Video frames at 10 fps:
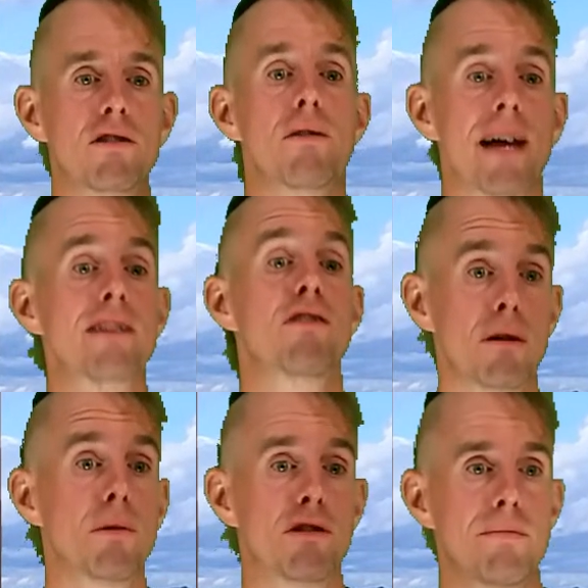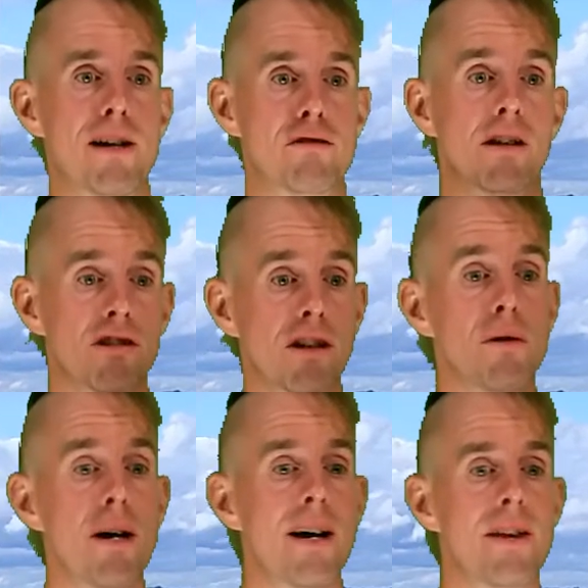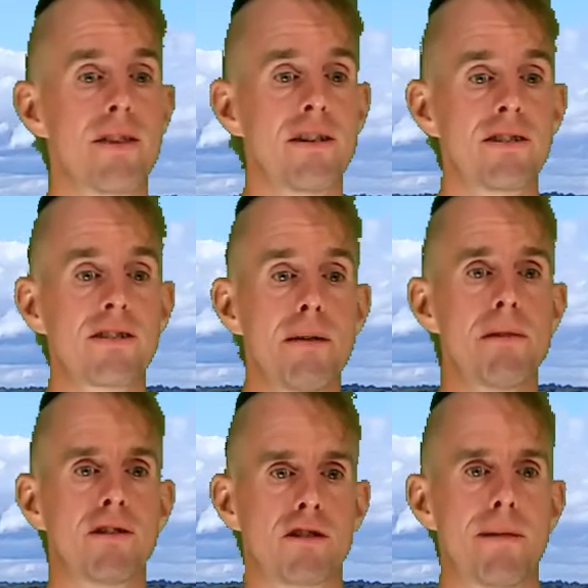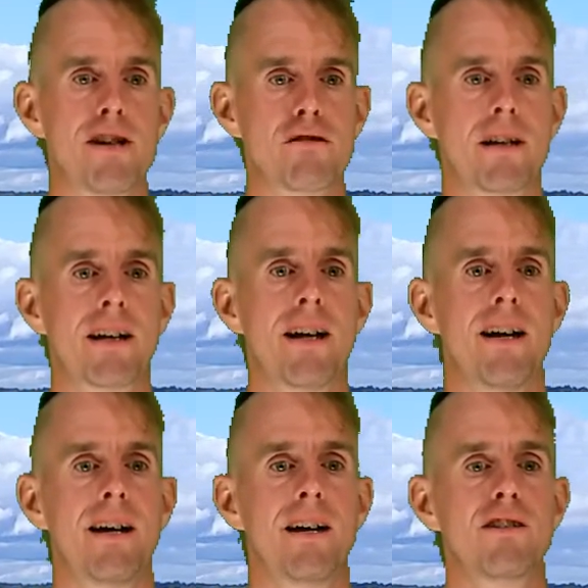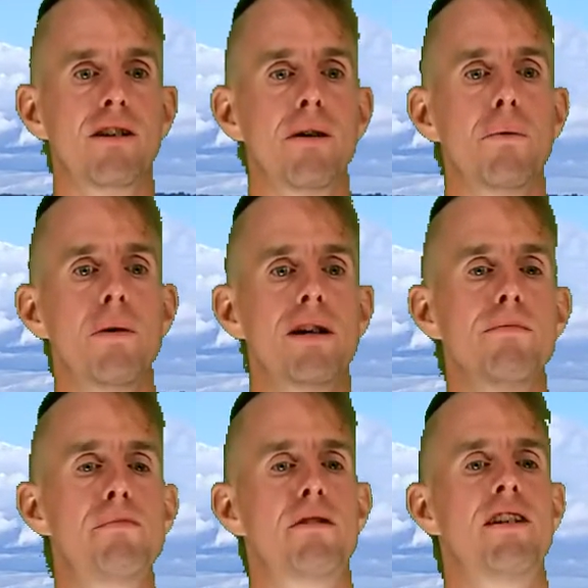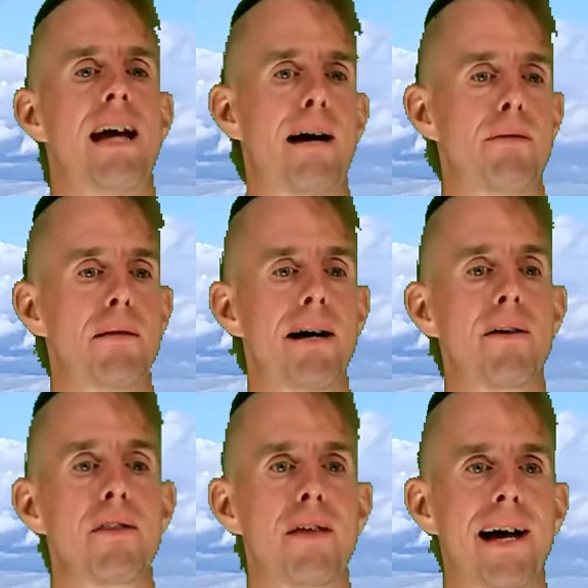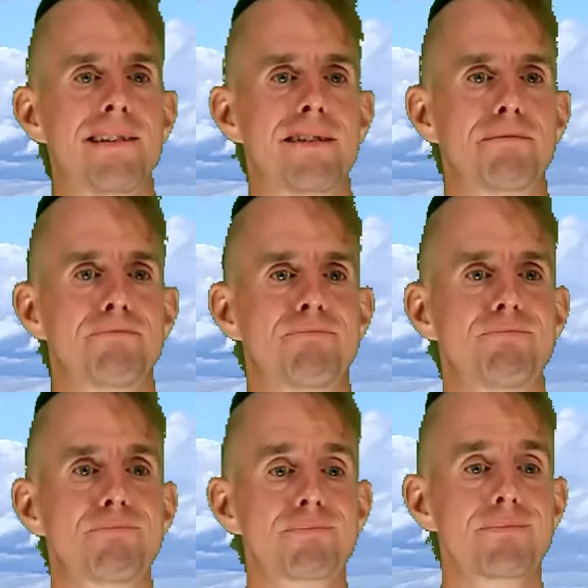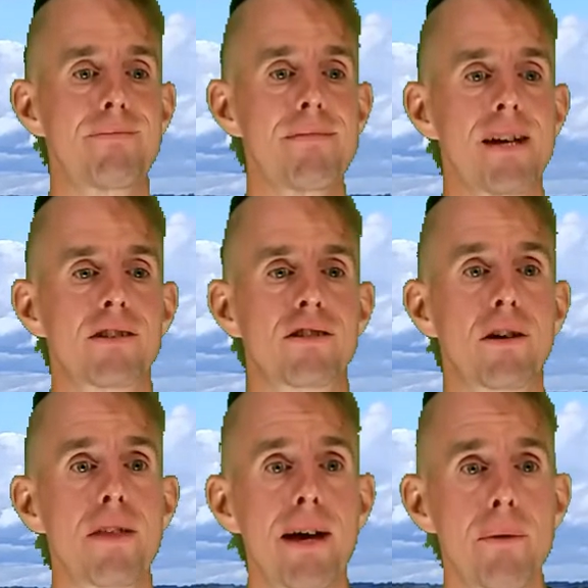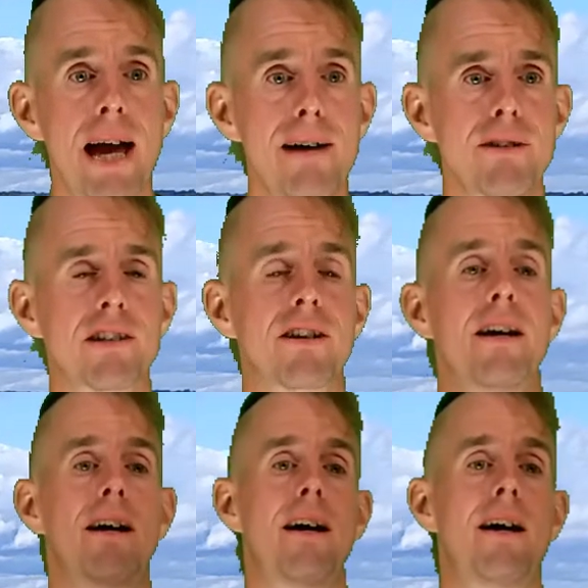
So that too is symmetric. So this sum is symmetric. So we can be pretty happy about that. So there we have it.